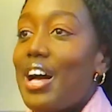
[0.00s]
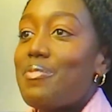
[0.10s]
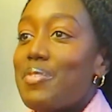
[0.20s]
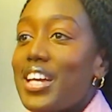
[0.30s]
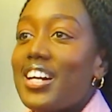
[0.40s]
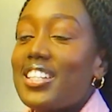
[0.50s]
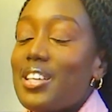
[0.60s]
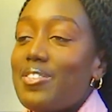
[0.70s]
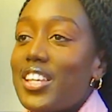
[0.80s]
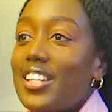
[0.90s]
Being
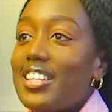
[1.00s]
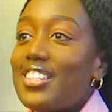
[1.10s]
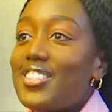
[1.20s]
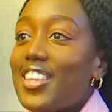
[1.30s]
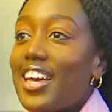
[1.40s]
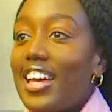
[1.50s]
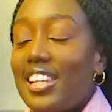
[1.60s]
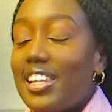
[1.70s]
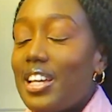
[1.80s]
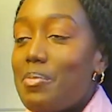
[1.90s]
accepted into the
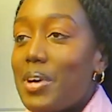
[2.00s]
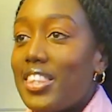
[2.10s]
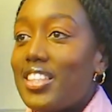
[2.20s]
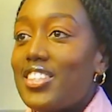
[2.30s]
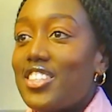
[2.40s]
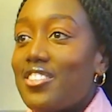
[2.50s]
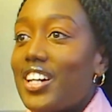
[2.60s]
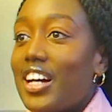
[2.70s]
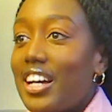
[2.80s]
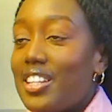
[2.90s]
LLM at the Geneva
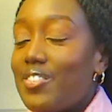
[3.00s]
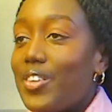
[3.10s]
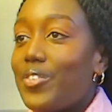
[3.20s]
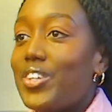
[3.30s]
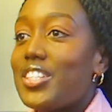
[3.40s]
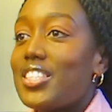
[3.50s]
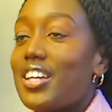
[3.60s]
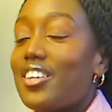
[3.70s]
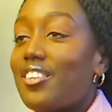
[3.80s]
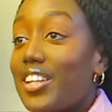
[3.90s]
Academy was
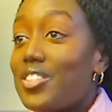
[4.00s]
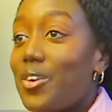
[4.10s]
a great